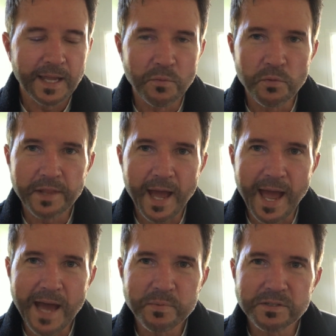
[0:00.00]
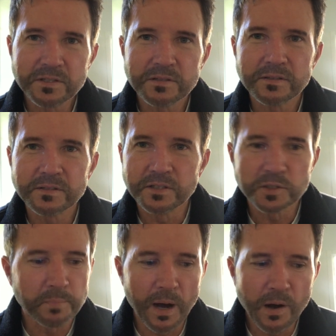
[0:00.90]
And when that happens,
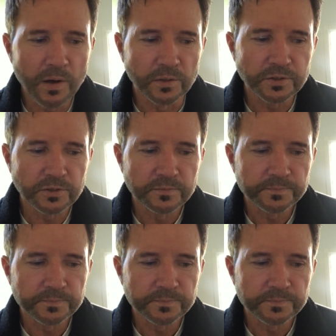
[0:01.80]
just pause.